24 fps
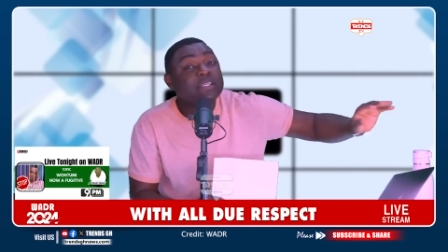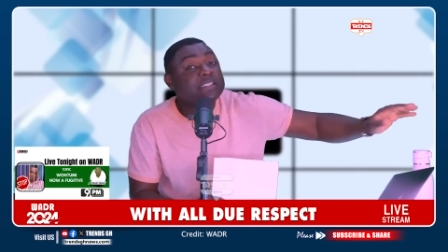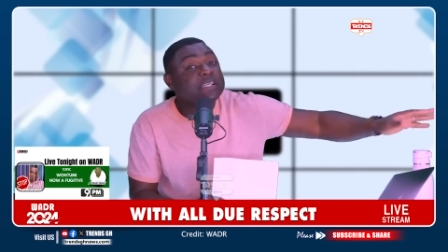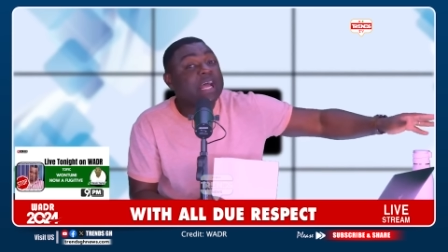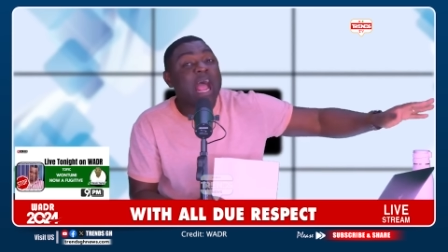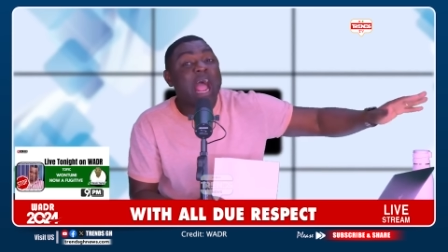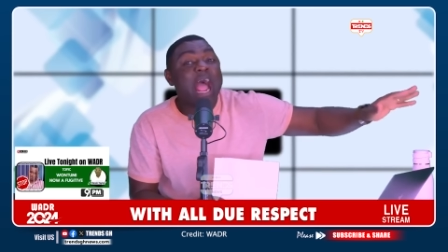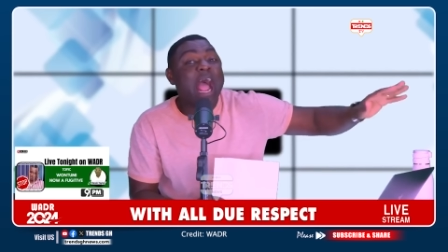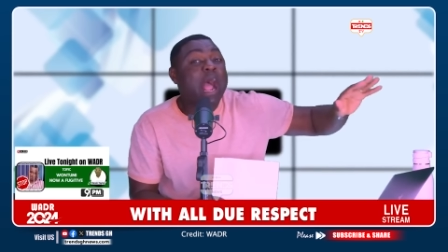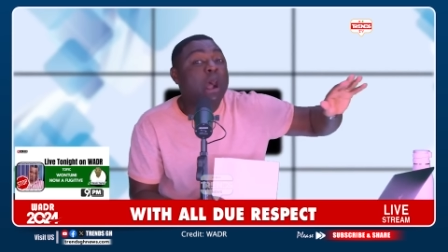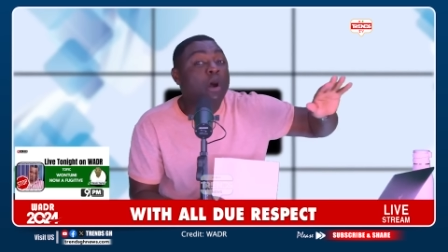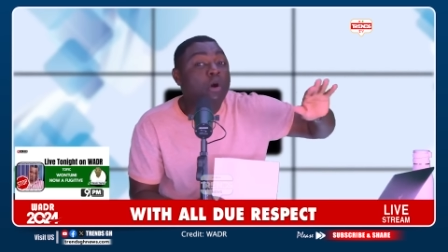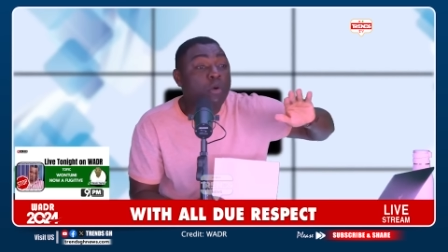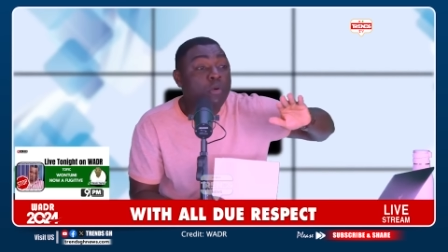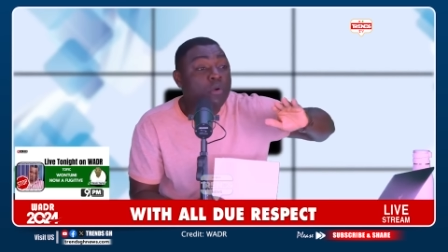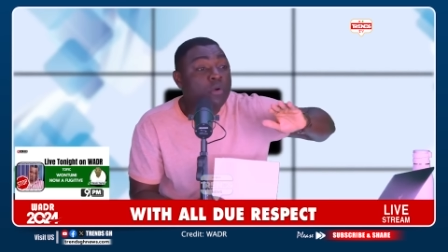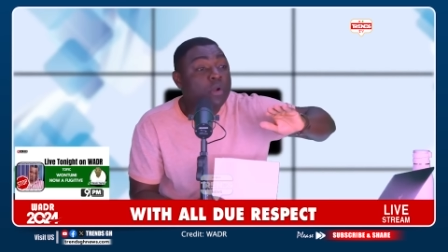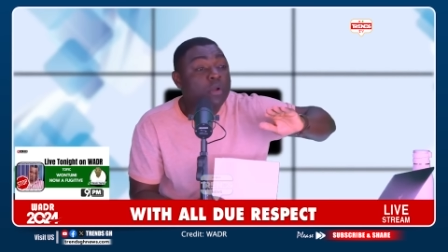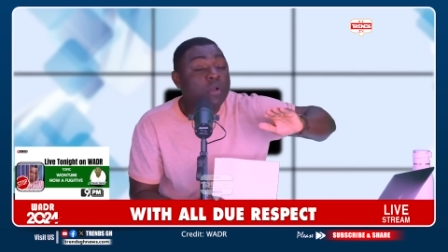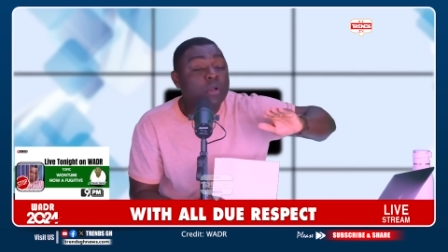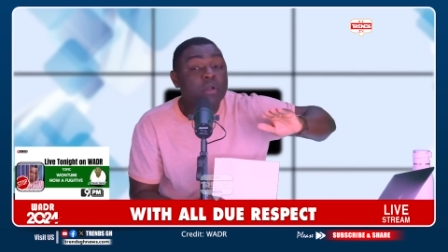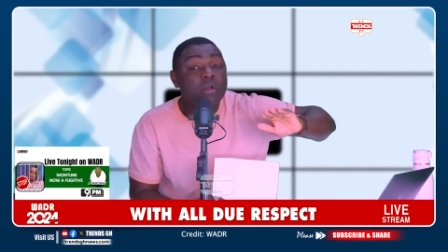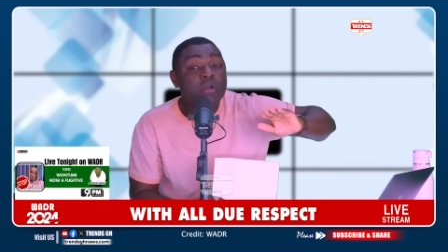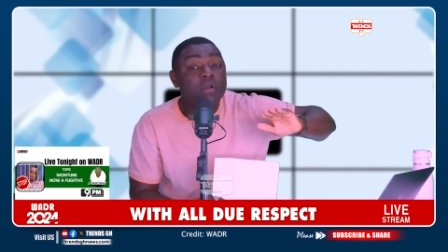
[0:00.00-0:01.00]
how
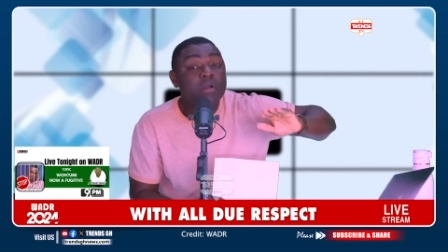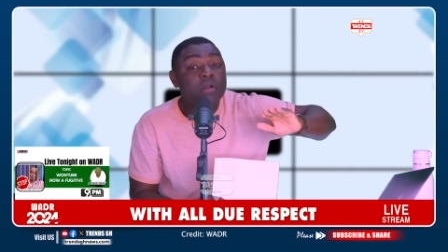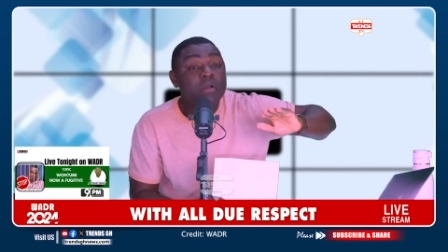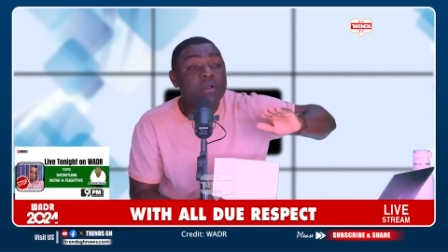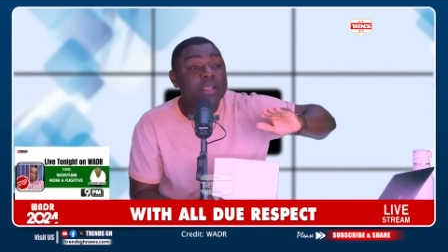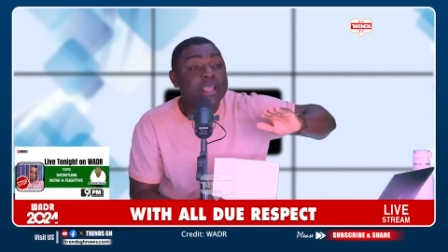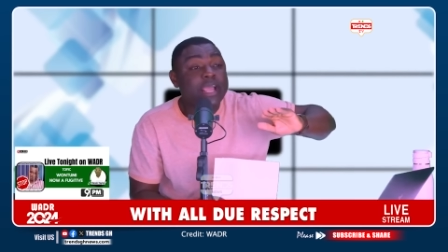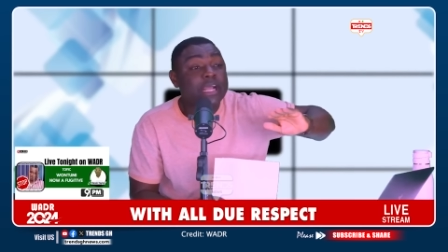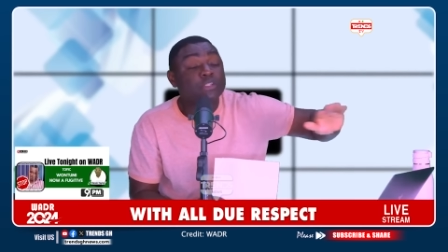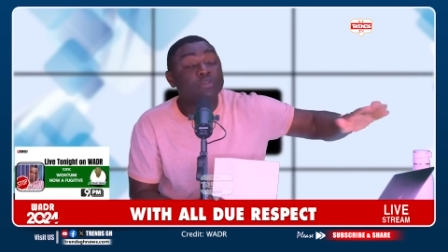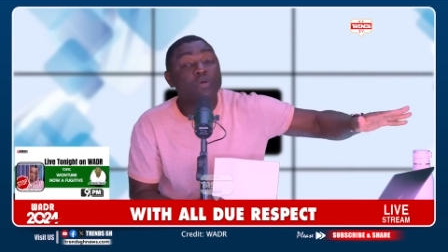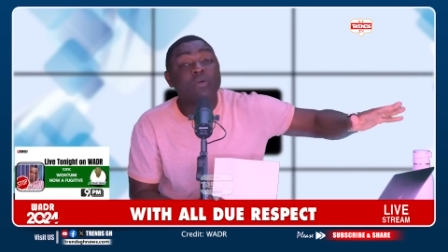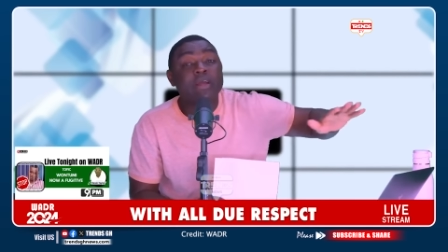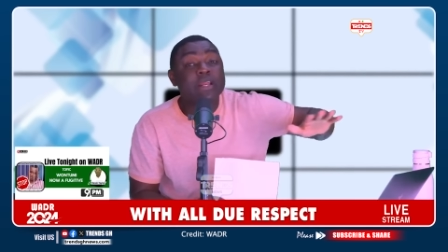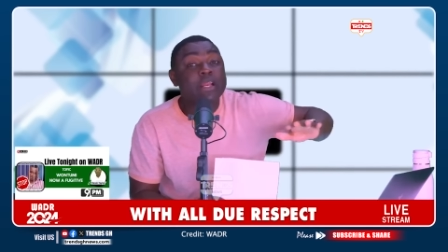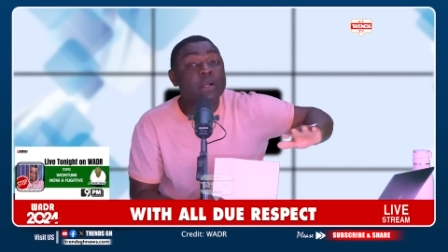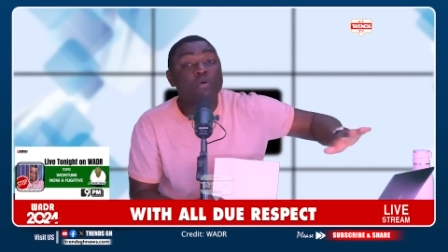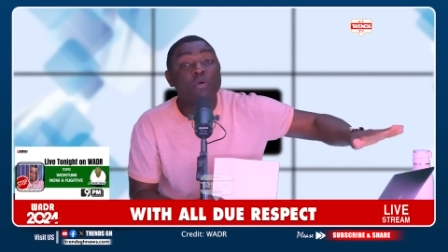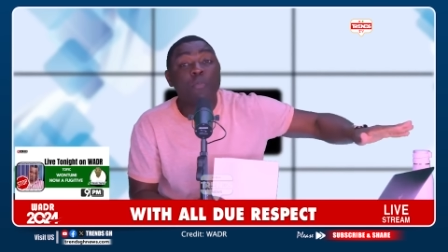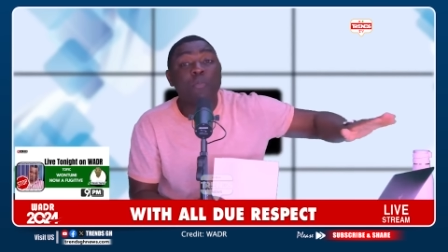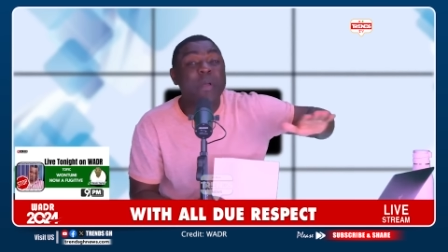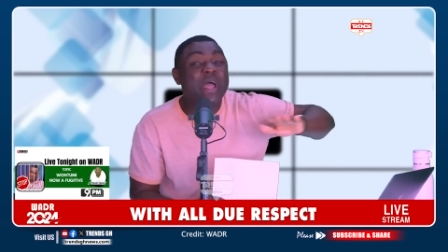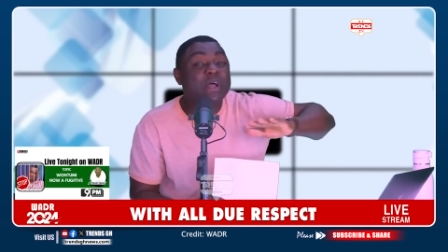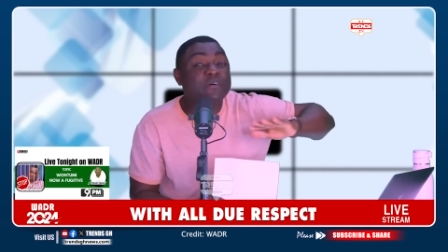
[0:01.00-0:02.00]
Ket
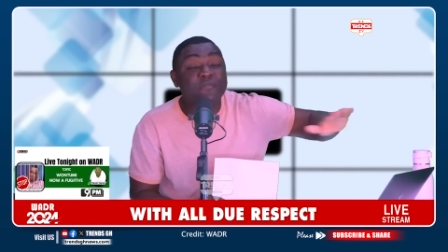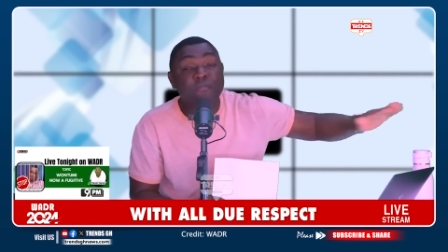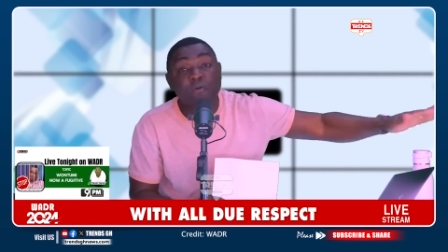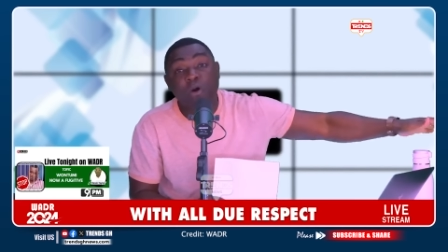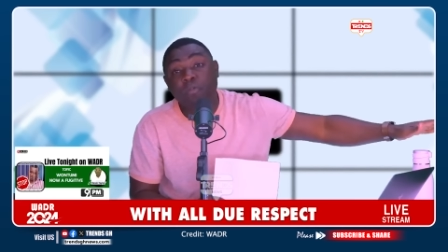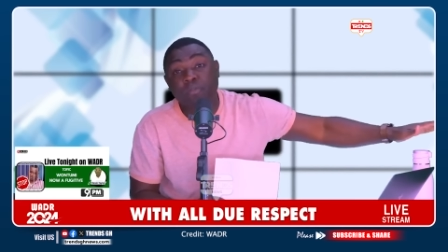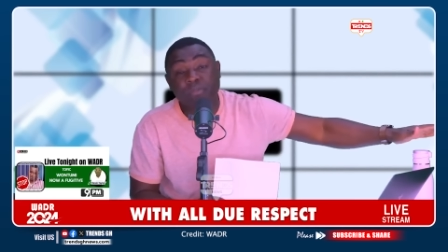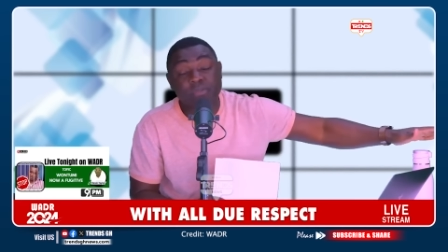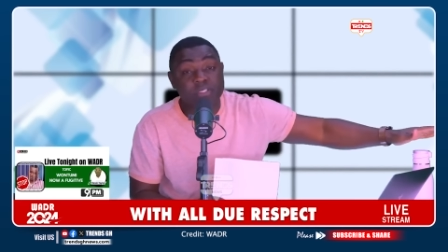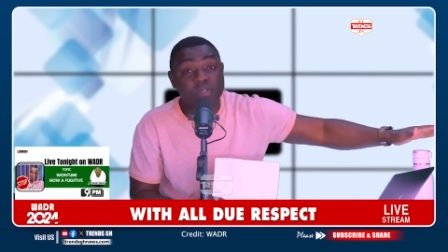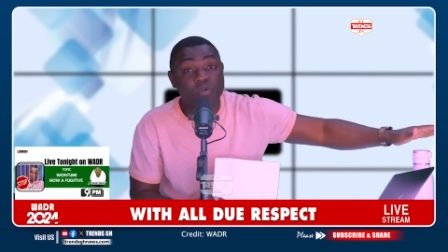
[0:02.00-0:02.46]
Okraku performs,